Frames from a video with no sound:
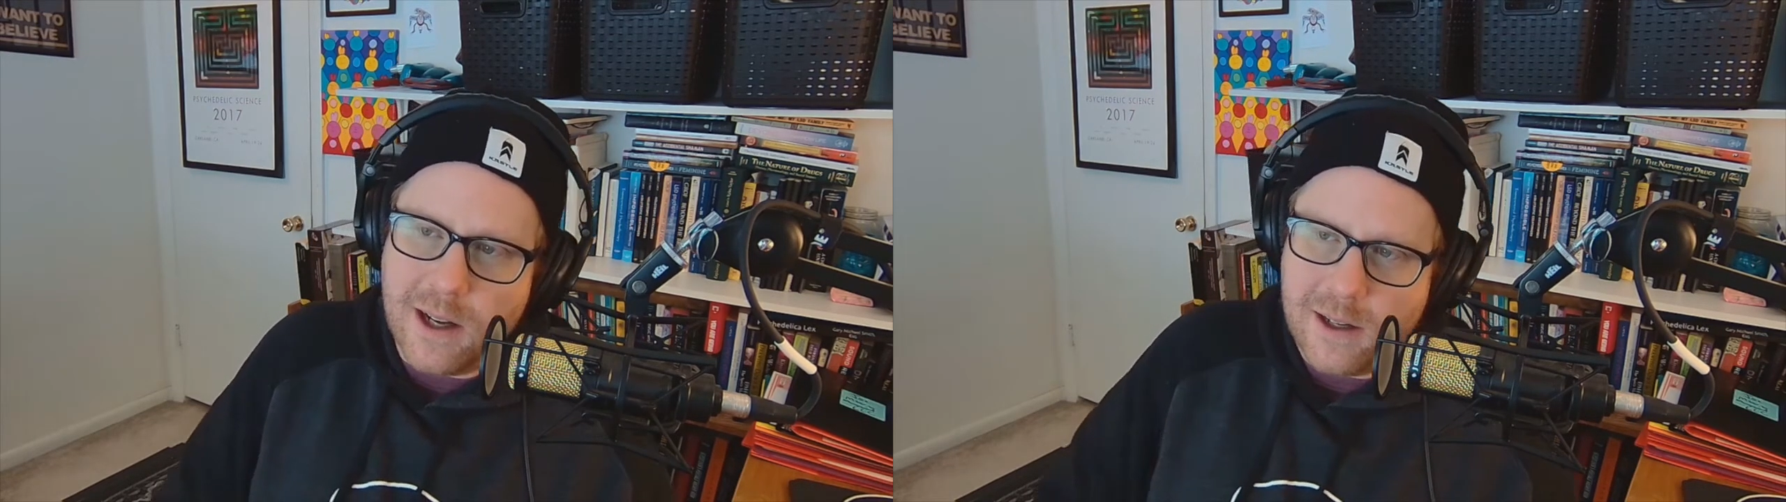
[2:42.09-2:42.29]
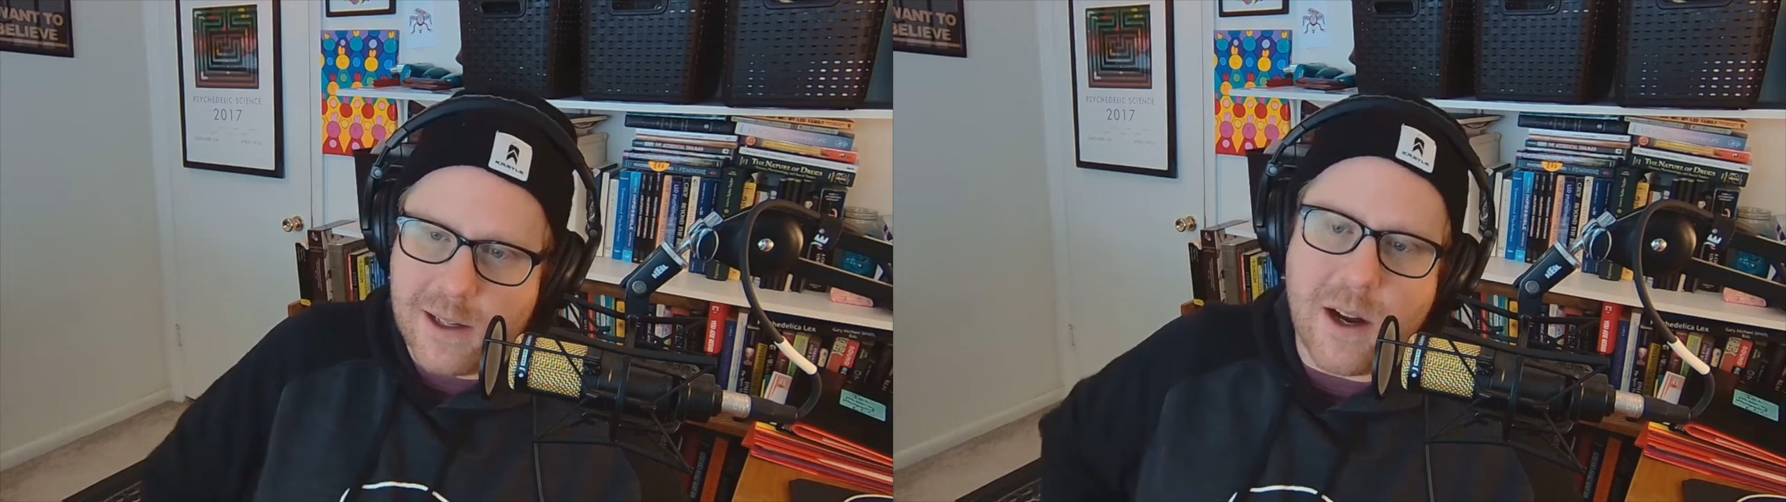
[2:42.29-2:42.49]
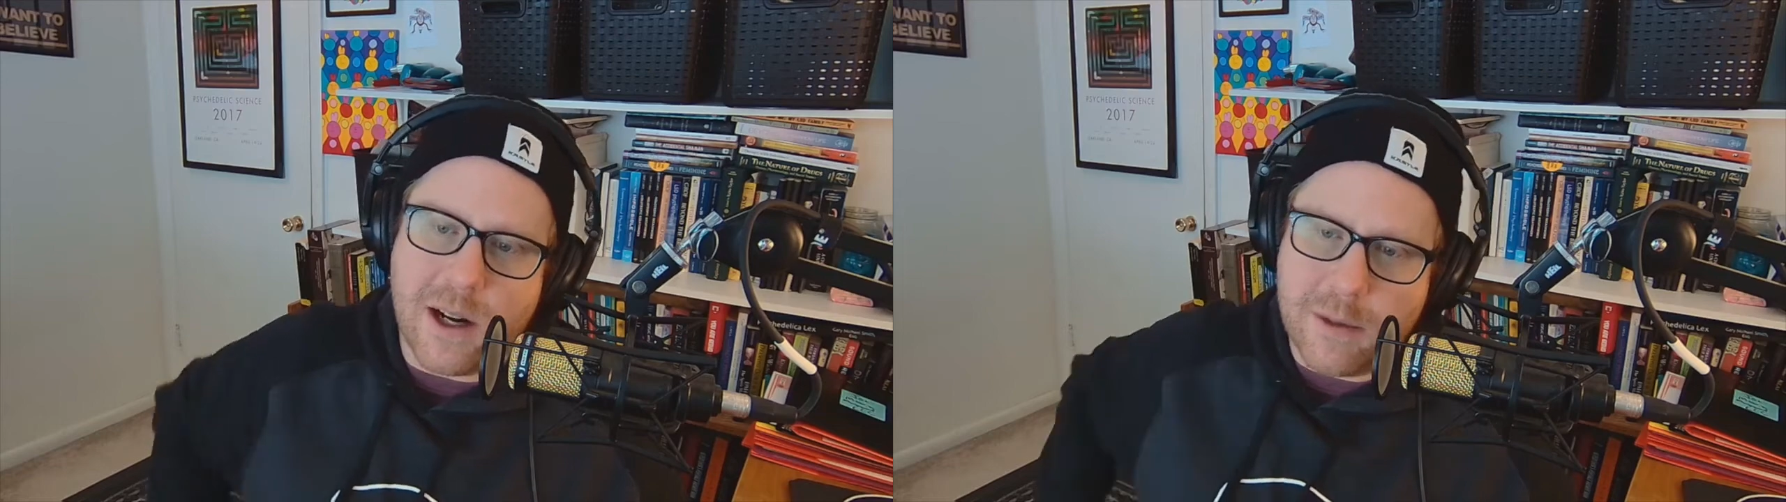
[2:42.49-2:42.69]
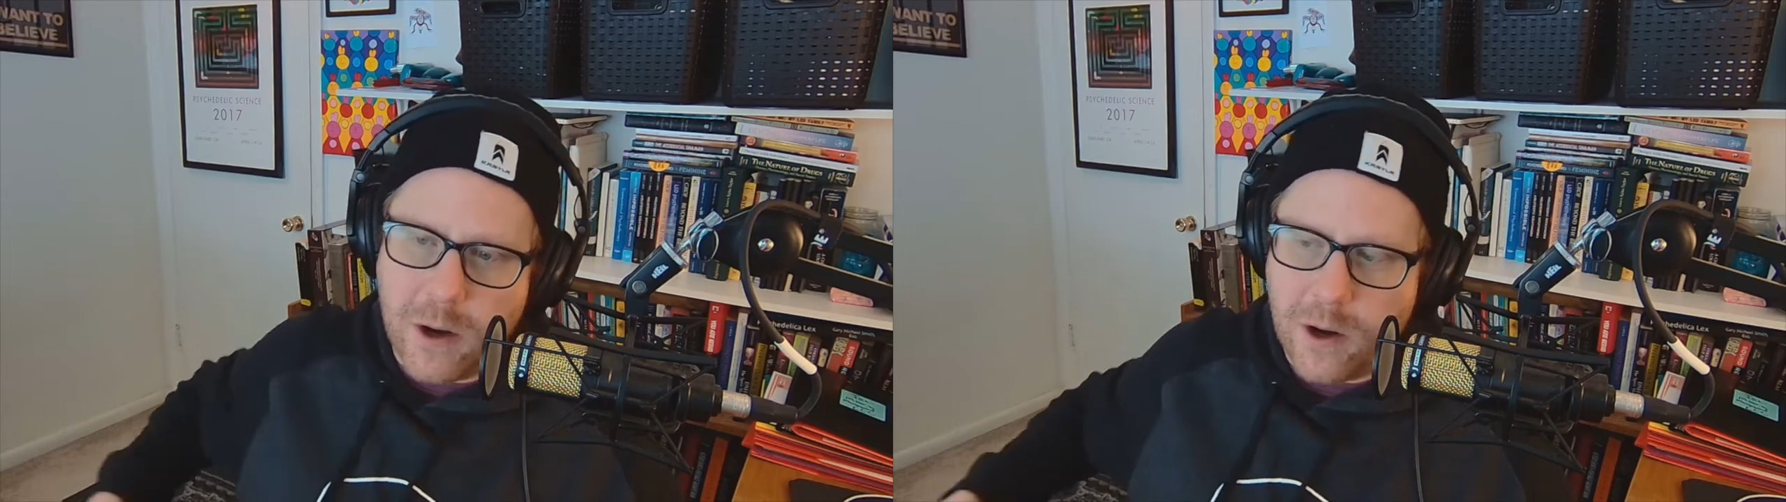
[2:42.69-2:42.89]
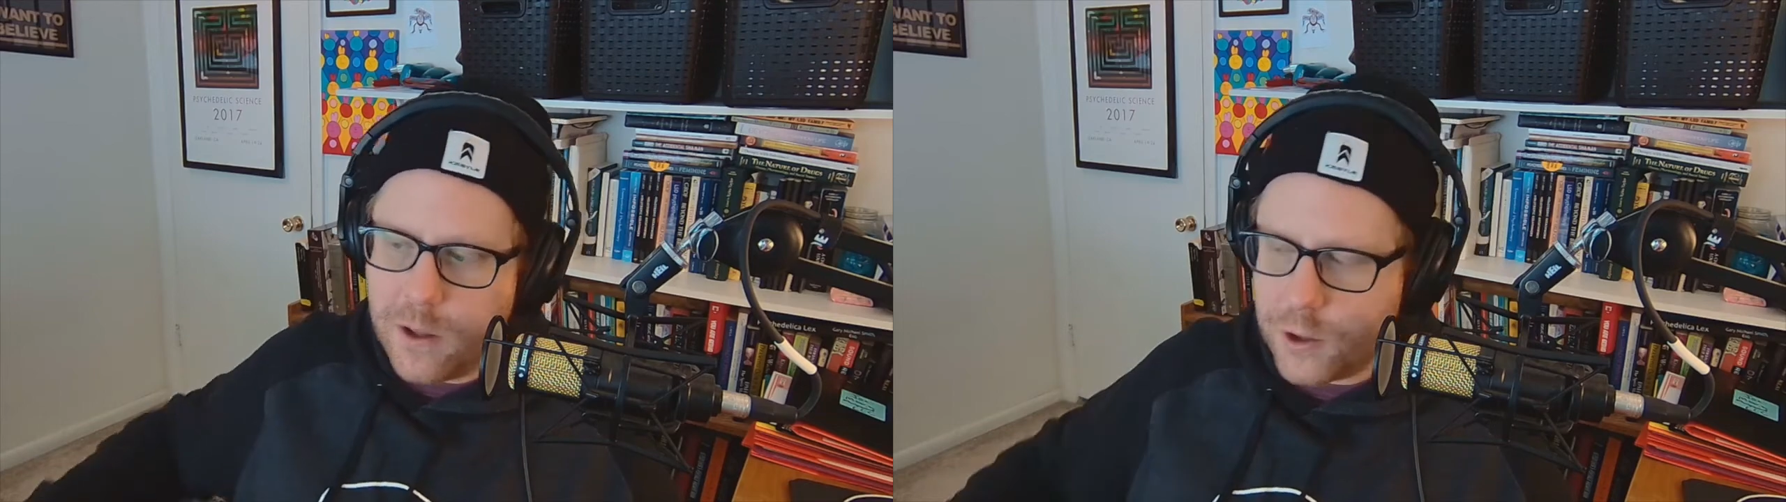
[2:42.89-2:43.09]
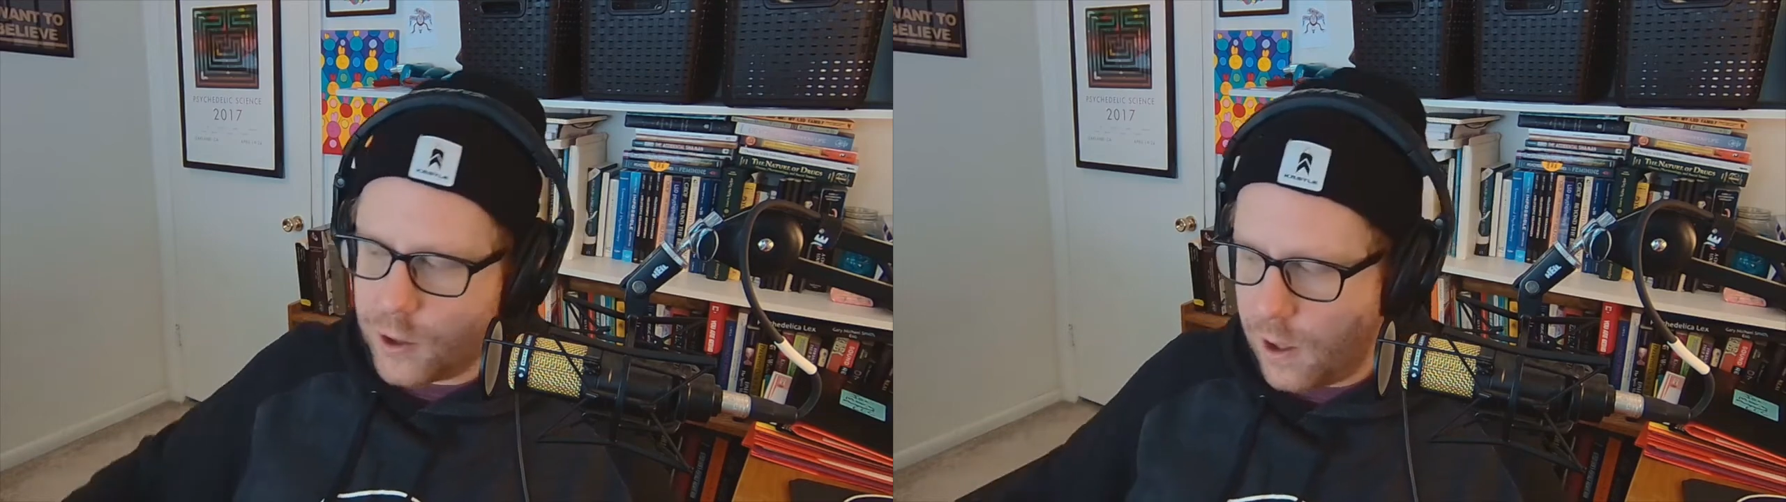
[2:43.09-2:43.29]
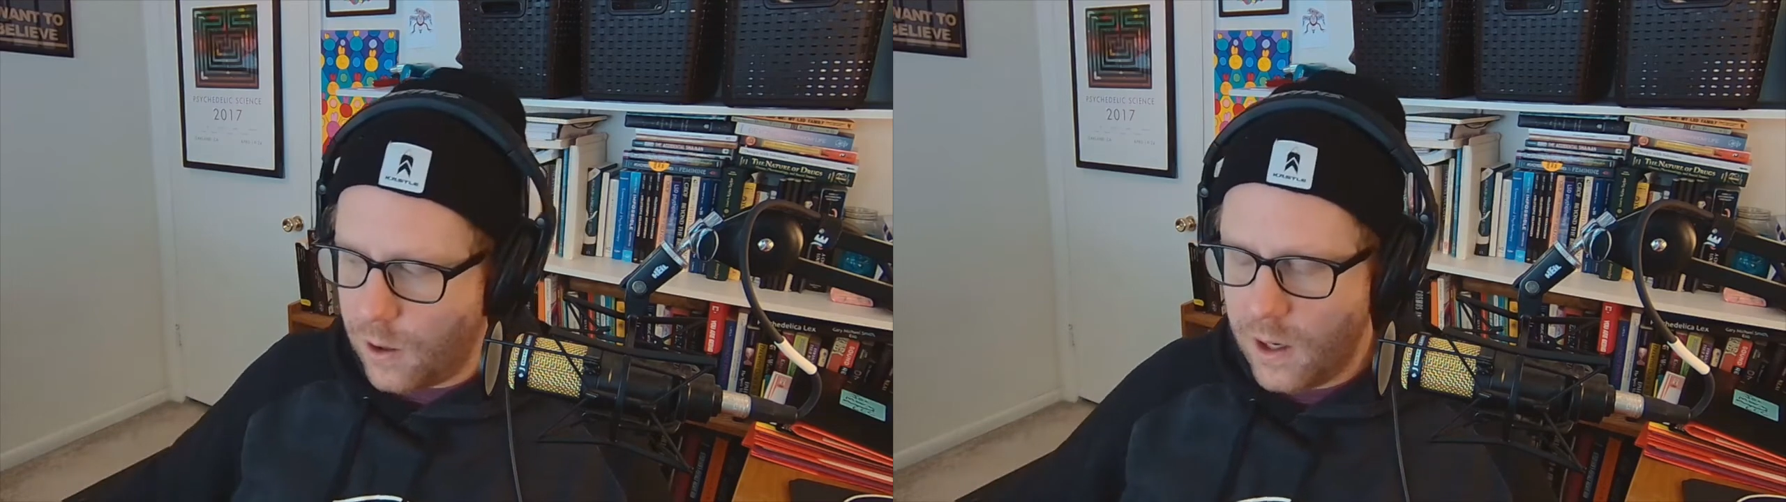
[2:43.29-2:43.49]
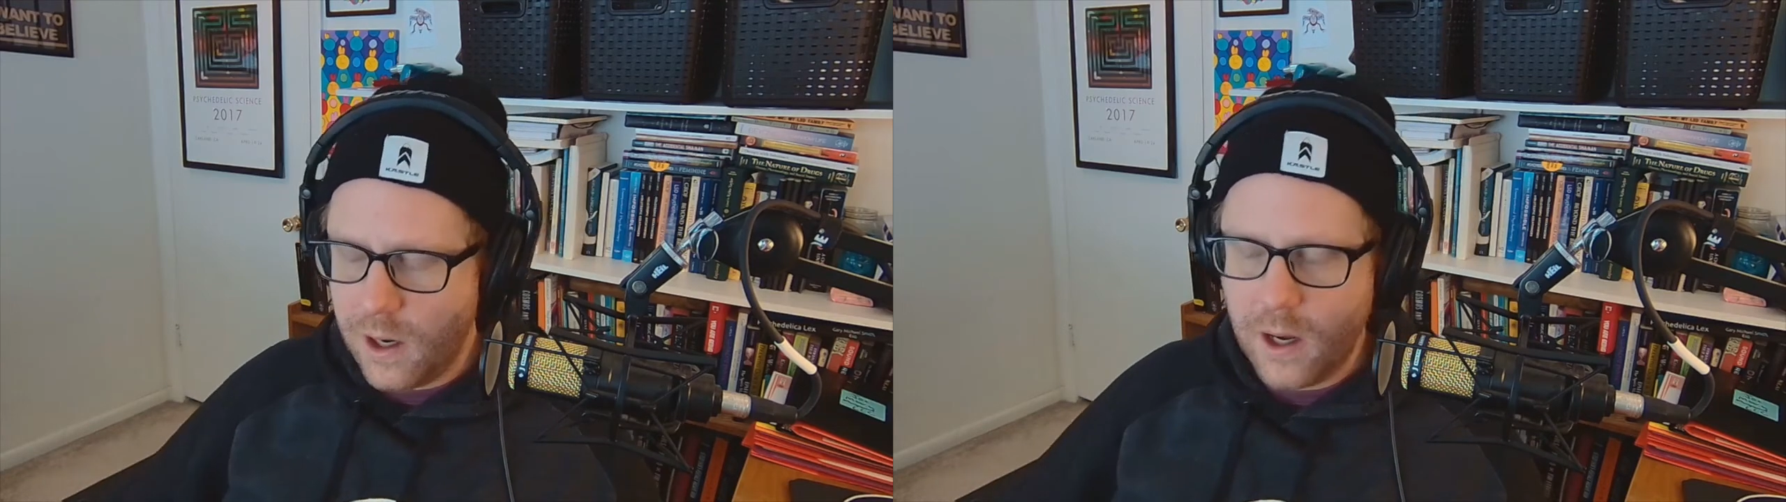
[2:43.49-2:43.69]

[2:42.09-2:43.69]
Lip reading: He's talked about it on the show.